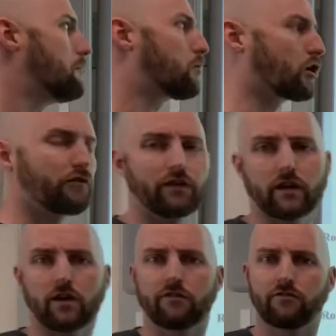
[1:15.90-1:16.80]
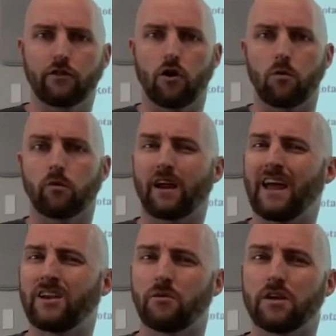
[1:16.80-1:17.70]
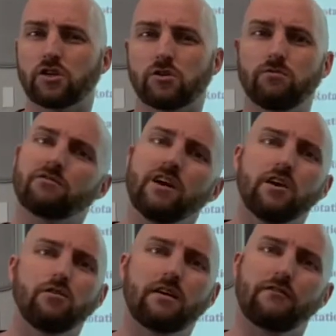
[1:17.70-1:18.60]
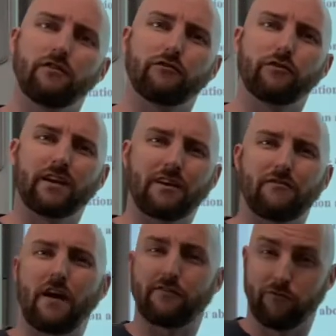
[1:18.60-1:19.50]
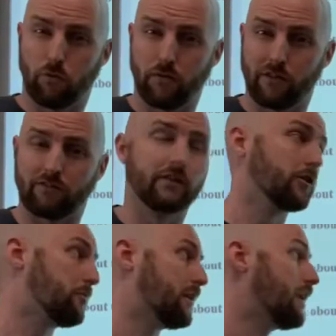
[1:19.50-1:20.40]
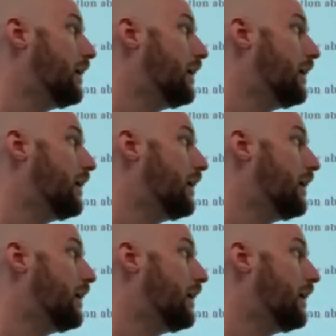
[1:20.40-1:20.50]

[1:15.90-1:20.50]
perfectly understood the homework and had no issues, you can feel free to fast forward this a little bit.